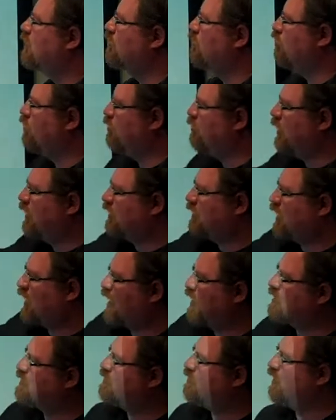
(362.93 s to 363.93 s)
We might
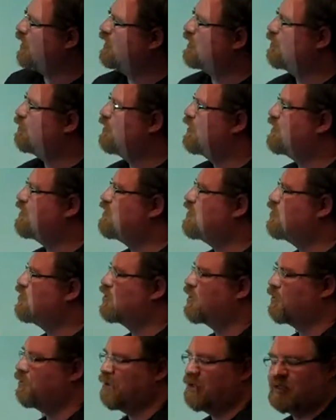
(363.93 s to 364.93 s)
classify them as
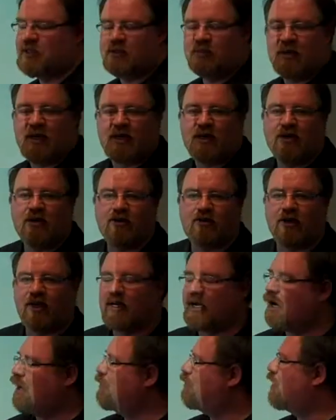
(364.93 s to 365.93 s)
digital media players like
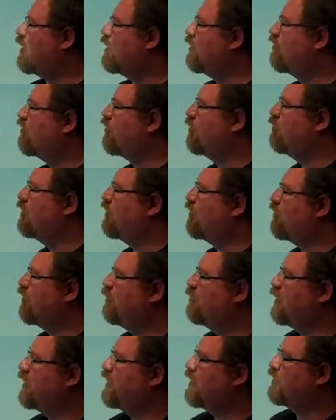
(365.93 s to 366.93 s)
iPods or
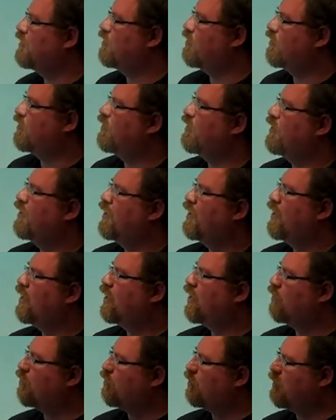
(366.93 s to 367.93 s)
MP3 players.
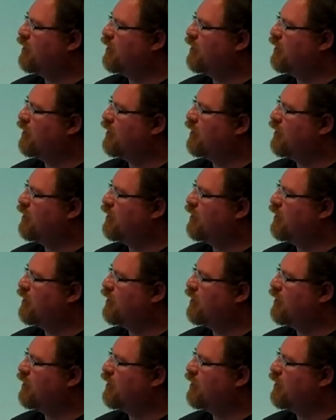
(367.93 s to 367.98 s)
We